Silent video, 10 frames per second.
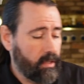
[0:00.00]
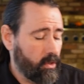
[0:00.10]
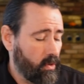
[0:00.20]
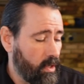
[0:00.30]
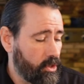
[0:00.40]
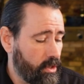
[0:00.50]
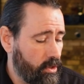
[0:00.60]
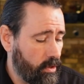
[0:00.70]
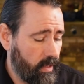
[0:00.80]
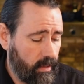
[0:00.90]
and crunch
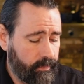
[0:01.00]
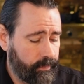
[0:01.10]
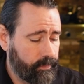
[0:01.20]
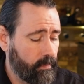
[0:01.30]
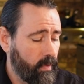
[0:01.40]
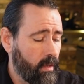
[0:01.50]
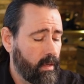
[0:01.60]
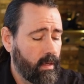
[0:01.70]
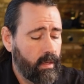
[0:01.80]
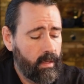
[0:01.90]
into it
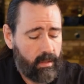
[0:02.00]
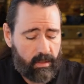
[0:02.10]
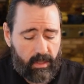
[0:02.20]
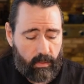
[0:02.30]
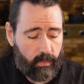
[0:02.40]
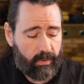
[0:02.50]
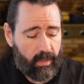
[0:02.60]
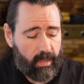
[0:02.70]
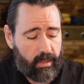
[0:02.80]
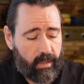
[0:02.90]
and see what we
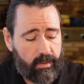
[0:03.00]
think.